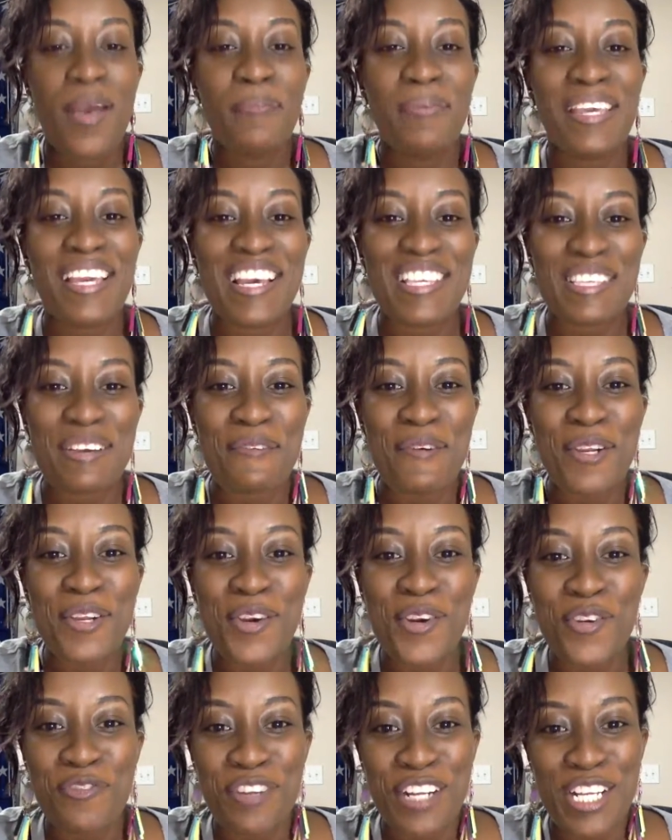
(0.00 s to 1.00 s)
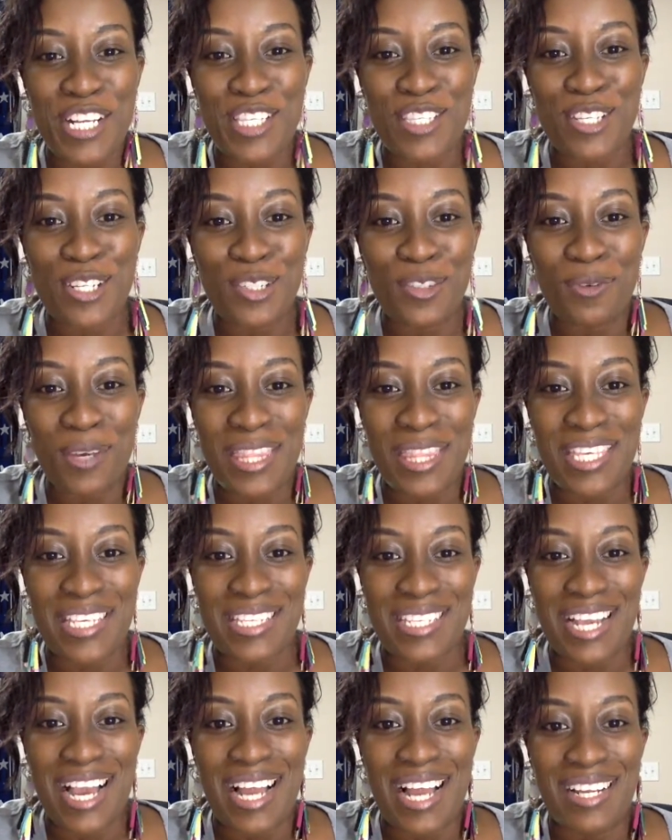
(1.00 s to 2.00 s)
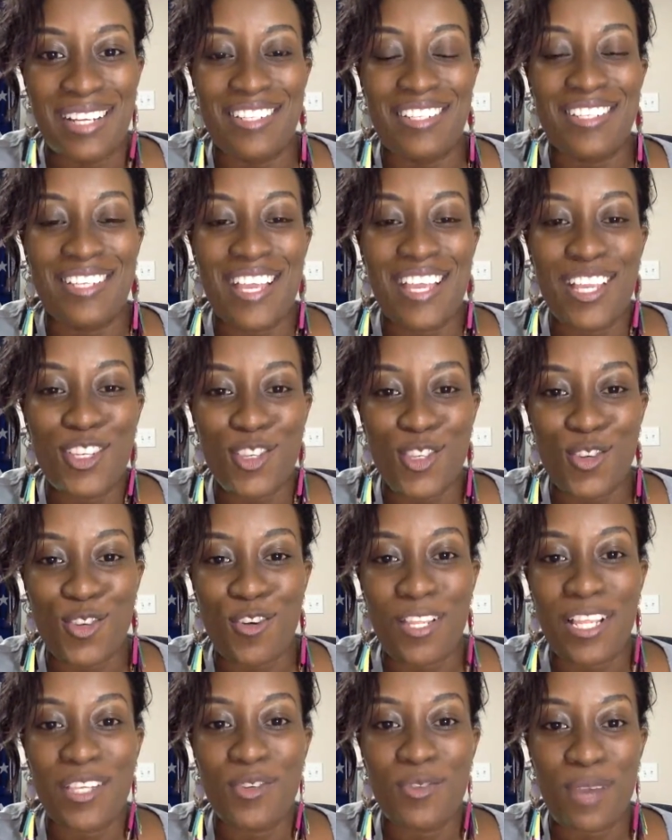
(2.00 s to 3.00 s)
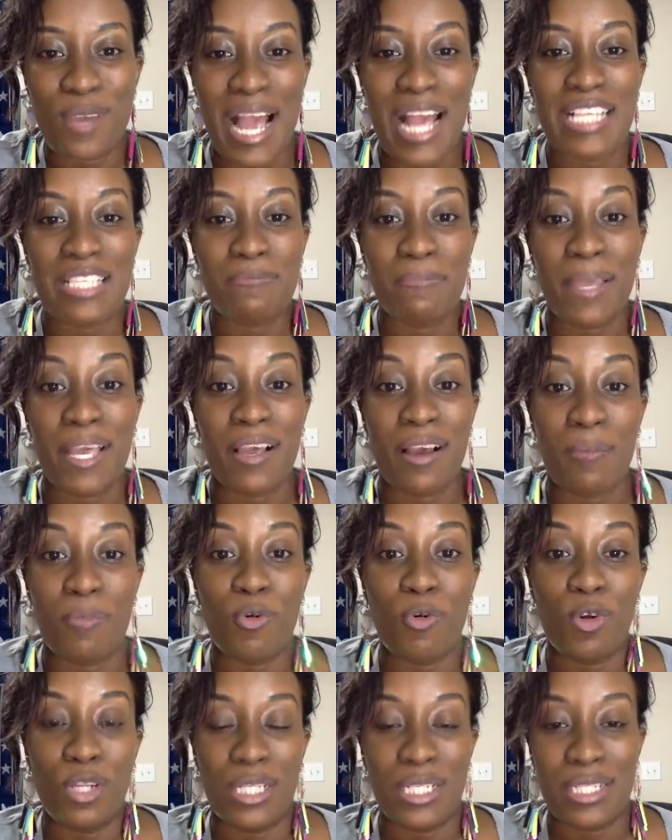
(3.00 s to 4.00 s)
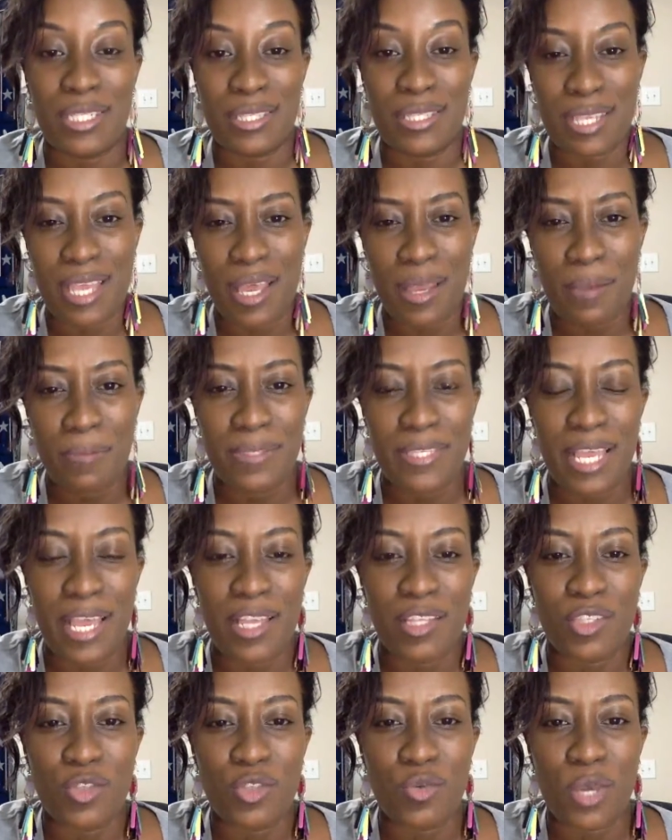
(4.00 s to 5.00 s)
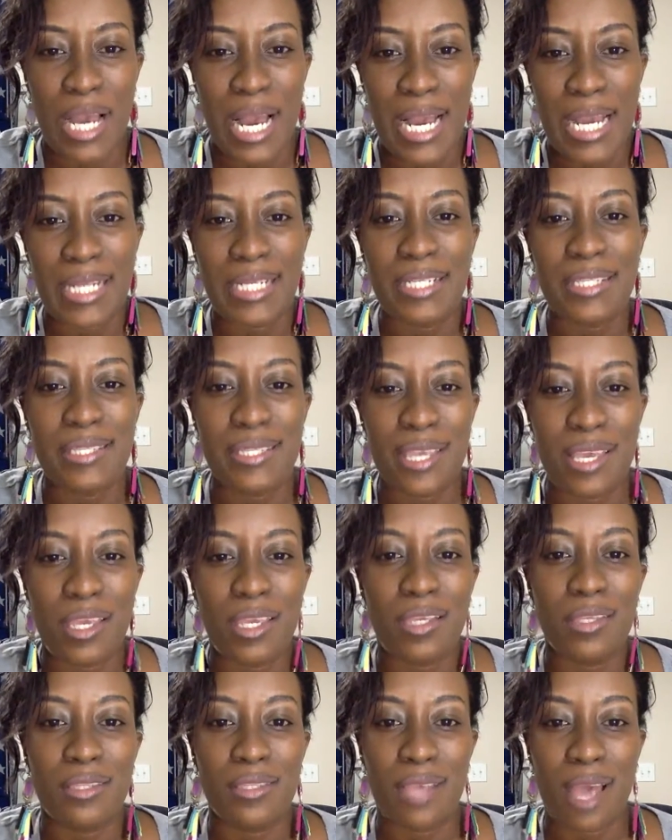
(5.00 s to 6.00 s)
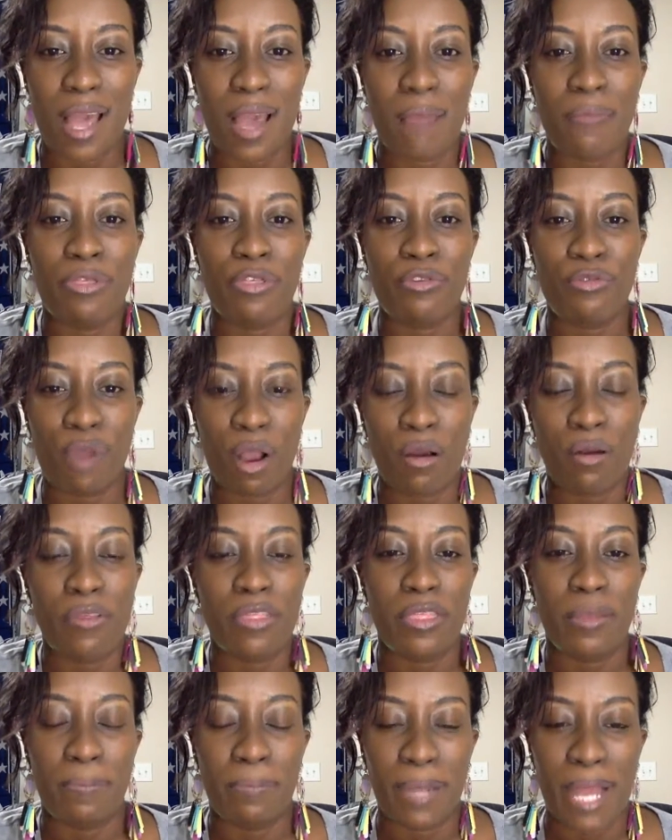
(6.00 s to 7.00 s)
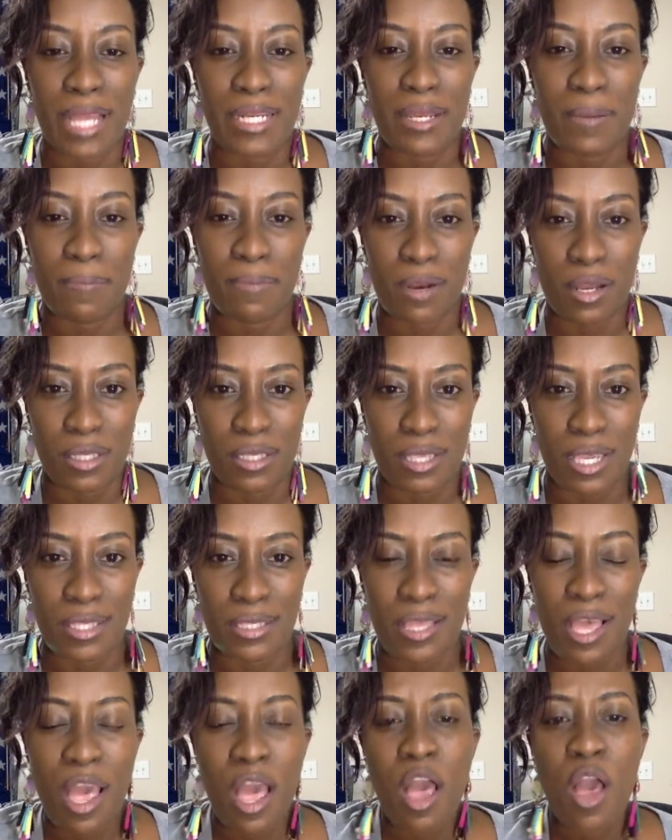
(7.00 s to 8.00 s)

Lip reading: because I want to go really slow with this challenge to ensure that you guys pick up all of the steps and you kind of take your time throughout the planning process.